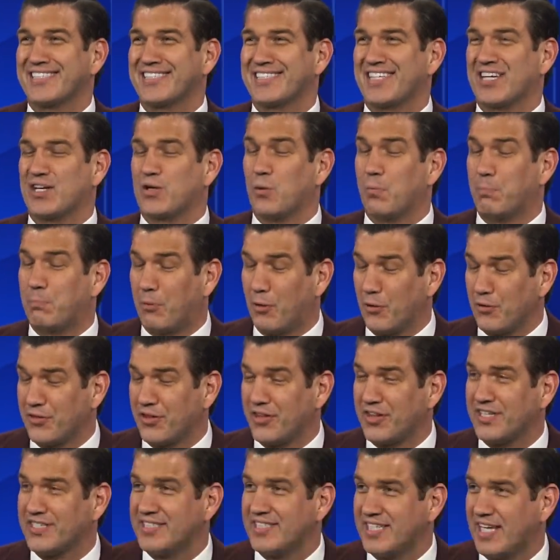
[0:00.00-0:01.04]
see who both of
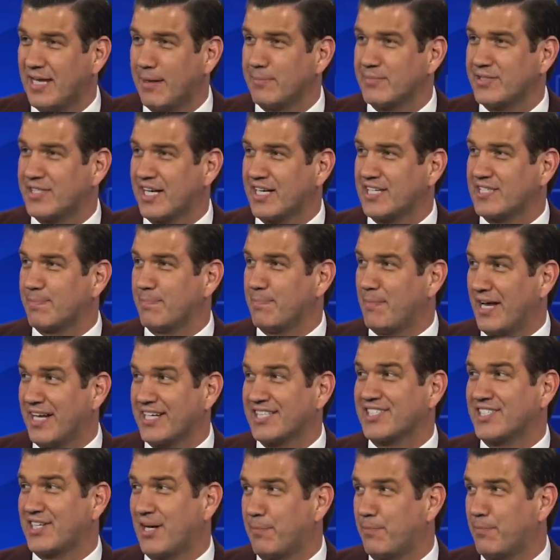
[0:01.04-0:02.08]
these teams get
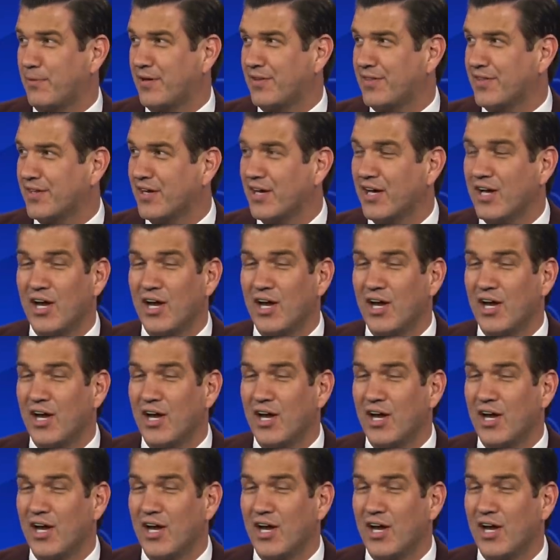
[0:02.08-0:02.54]
matched up with